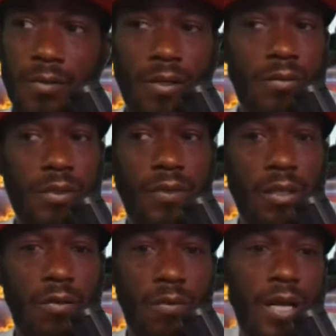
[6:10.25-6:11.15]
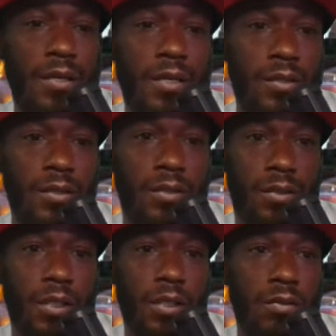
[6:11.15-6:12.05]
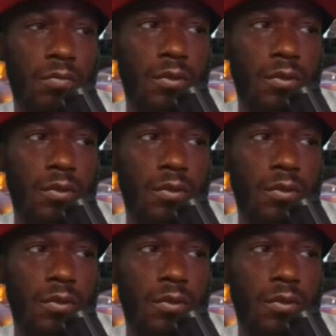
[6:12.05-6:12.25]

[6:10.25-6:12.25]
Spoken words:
I don't even know why niggas is still